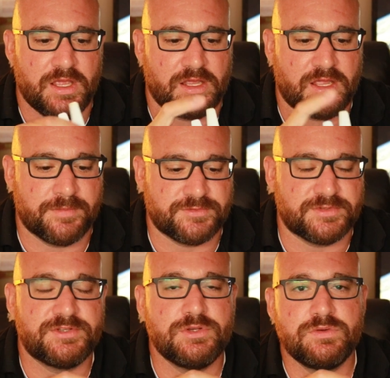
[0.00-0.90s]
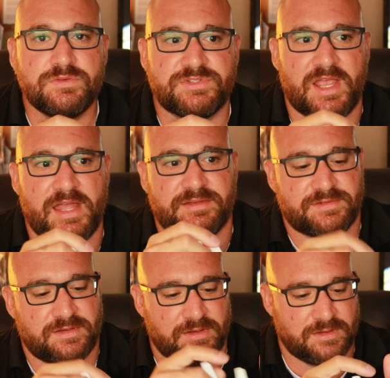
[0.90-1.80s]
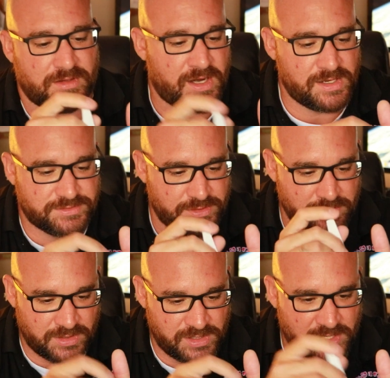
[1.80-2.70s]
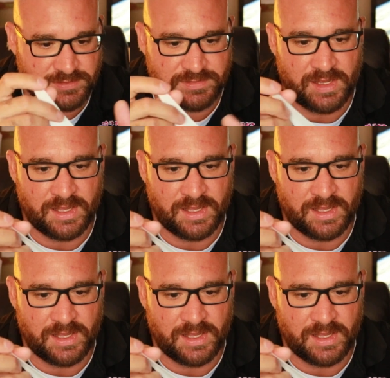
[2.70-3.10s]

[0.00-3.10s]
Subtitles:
It comes with 2 sets. All right, so you're gonna get